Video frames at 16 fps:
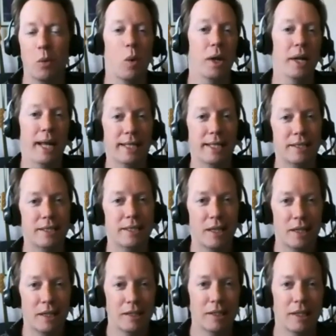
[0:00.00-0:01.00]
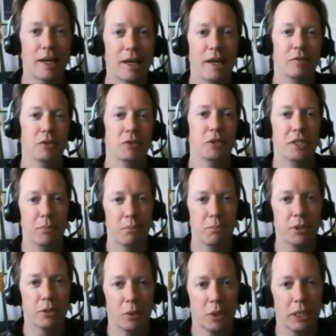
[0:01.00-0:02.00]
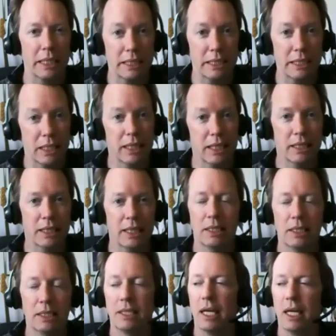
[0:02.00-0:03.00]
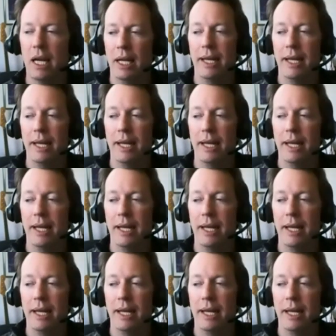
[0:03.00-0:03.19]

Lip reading: well, what has it done for the typical working scientist?